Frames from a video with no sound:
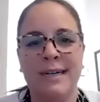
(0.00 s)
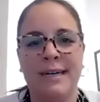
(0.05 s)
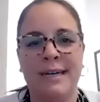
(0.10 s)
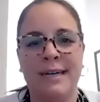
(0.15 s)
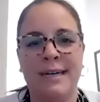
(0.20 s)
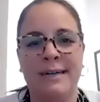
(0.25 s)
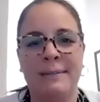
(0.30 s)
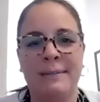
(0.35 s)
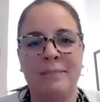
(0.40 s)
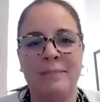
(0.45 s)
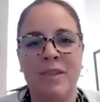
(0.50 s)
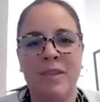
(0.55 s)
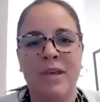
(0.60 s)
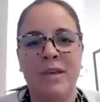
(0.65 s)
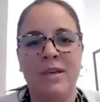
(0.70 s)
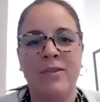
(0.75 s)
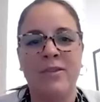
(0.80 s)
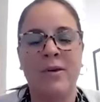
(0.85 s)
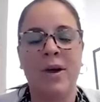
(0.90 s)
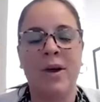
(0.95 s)
Um,
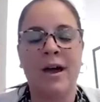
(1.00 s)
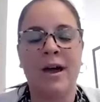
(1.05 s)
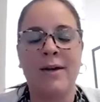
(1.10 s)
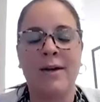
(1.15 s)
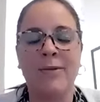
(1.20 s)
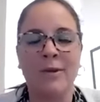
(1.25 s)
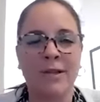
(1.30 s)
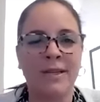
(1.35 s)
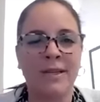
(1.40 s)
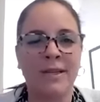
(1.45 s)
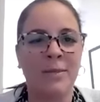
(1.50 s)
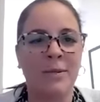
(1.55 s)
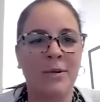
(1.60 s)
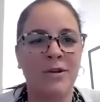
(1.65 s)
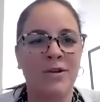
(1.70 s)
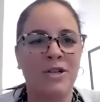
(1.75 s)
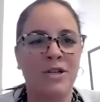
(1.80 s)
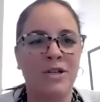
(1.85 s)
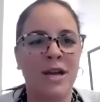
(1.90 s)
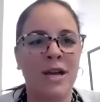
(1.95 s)
so I really
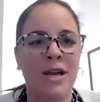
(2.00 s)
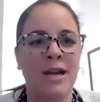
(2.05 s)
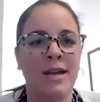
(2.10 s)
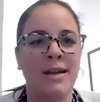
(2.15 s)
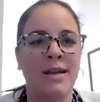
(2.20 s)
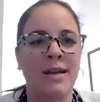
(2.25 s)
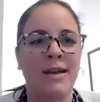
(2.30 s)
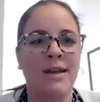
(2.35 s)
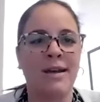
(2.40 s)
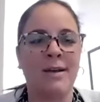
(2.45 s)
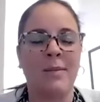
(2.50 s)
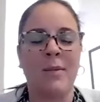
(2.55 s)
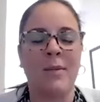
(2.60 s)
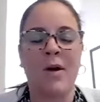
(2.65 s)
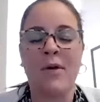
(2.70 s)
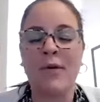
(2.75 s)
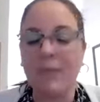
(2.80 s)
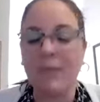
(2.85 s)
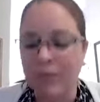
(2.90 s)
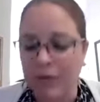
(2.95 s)
appreciate um,
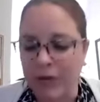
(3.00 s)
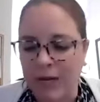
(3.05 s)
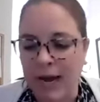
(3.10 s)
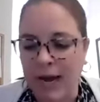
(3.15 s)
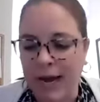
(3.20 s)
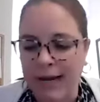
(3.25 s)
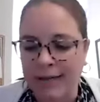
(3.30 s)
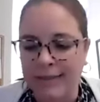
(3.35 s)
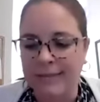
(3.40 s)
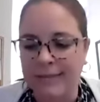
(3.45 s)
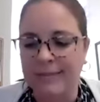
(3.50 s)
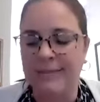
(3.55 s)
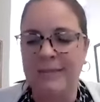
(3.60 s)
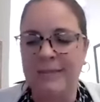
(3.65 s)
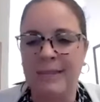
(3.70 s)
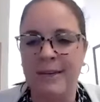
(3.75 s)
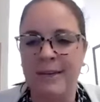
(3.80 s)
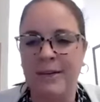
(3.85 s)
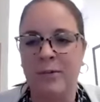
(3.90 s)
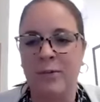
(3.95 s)
all of your guidance
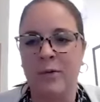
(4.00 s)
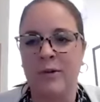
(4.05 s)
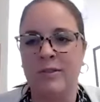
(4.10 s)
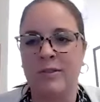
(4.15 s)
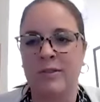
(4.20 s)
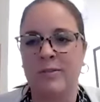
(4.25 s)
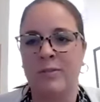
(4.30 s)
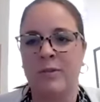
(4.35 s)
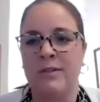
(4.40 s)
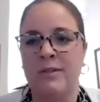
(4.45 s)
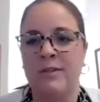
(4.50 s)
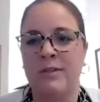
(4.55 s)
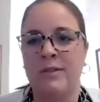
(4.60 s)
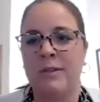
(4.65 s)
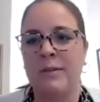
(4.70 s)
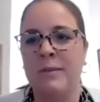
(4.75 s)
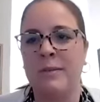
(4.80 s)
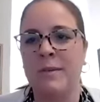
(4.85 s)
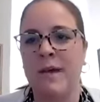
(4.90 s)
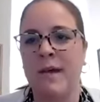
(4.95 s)
today and your words of
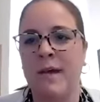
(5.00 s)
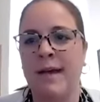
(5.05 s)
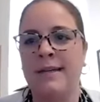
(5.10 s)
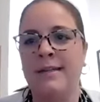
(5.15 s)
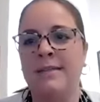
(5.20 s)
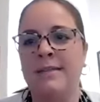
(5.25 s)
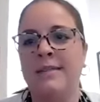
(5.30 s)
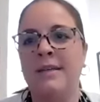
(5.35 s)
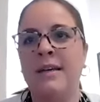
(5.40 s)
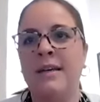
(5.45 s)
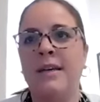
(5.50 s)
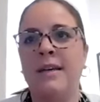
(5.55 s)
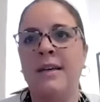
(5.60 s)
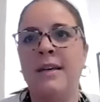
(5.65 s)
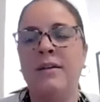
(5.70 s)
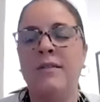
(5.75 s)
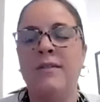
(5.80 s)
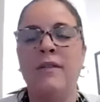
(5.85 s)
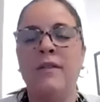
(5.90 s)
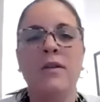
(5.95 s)
wisdom. And
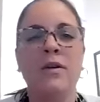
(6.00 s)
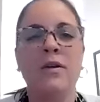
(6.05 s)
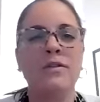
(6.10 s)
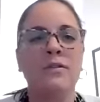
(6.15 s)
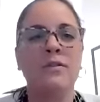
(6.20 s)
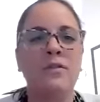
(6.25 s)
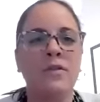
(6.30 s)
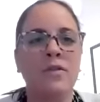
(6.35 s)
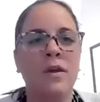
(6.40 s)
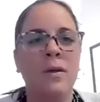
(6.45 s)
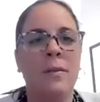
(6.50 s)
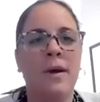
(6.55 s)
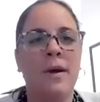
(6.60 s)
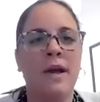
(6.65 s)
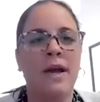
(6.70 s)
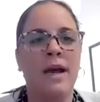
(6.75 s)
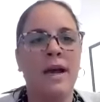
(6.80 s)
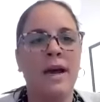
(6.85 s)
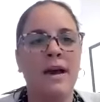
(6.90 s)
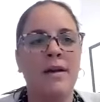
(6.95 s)
for those of you that
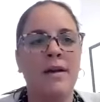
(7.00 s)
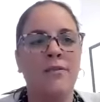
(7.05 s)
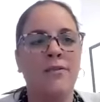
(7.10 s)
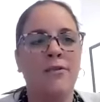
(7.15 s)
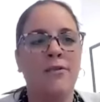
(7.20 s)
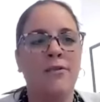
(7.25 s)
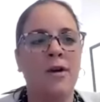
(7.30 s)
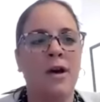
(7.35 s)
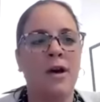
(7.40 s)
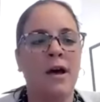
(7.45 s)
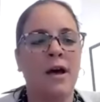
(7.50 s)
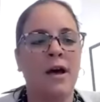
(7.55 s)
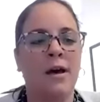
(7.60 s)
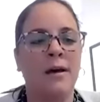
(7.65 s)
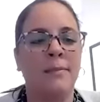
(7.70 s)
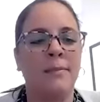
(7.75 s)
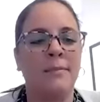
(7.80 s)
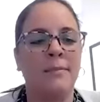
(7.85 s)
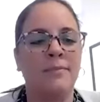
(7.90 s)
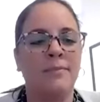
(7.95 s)
might have
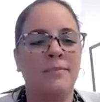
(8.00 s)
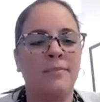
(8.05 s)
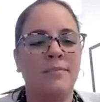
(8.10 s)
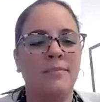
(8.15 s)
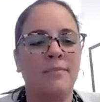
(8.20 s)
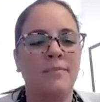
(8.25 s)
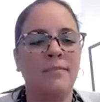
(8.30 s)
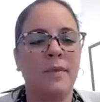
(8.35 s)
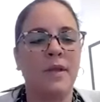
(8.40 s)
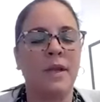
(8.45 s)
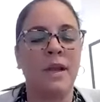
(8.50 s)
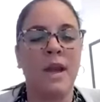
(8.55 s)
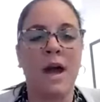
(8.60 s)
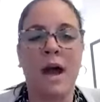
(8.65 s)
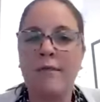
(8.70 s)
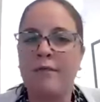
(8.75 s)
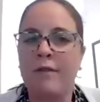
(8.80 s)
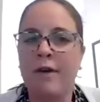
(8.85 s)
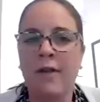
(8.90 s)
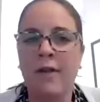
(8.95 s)
um,
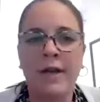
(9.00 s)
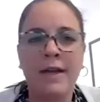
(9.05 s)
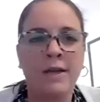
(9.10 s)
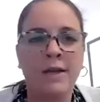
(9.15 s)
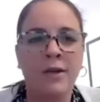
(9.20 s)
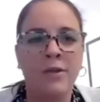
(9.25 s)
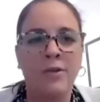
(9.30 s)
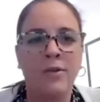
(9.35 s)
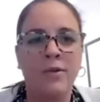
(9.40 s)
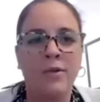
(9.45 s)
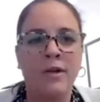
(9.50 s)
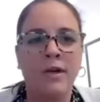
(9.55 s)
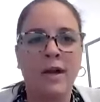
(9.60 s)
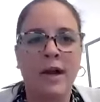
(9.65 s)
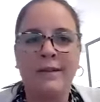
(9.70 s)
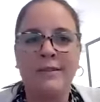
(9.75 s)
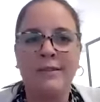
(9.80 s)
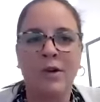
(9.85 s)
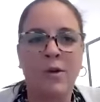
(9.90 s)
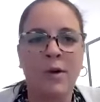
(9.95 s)
not felt like you could
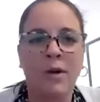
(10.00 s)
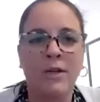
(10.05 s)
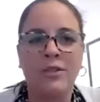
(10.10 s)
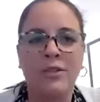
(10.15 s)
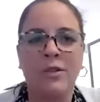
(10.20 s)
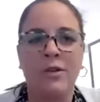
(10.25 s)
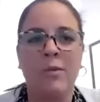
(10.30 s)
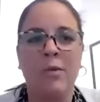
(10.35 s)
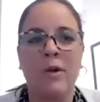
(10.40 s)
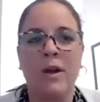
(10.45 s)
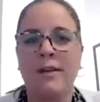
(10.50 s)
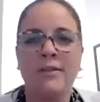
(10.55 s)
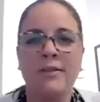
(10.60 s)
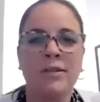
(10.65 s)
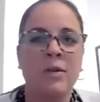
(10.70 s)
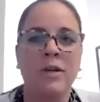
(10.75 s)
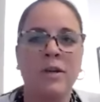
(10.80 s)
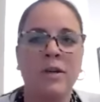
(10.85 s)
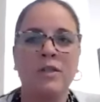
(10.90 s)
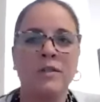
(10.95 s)
ask a question or want to ask a
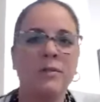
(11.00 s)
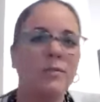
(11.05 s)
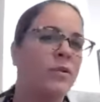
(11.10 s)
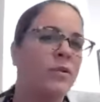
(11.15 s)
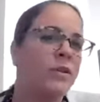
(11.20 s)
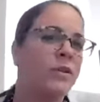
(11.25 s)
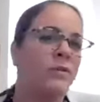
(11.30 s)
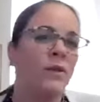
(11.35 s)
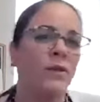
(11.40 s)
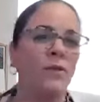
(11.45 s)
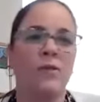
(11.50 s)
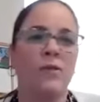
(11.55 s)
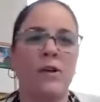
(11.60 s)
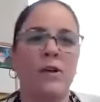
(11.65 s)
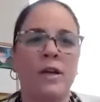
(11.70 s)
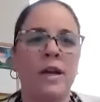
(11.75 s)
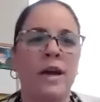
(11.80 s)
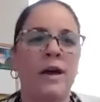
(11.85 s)
question, please feel free.